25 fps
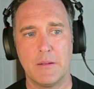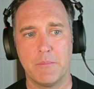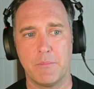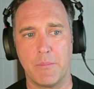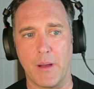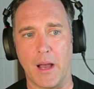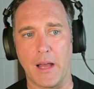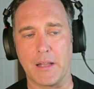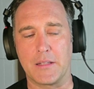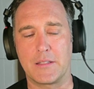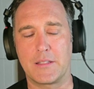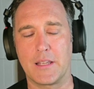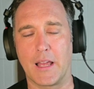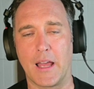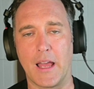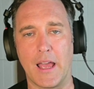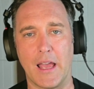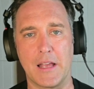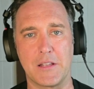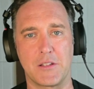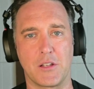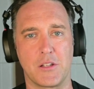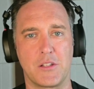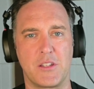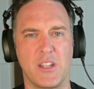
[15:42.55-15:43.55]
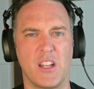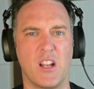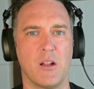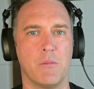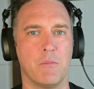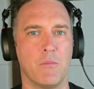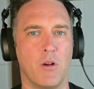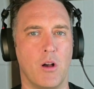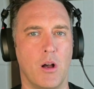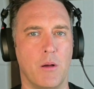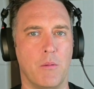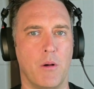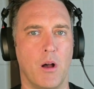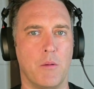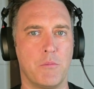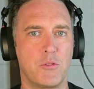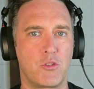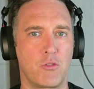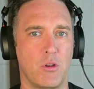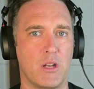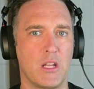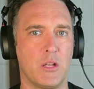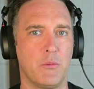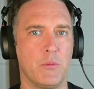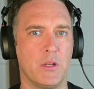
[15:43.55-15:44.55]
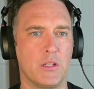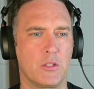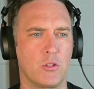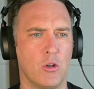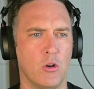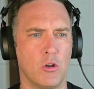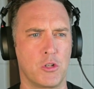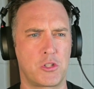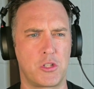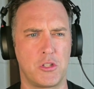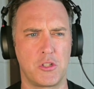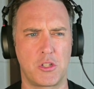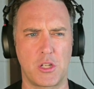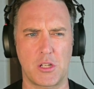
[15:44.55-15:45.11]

But as I said, I'm treading with caution.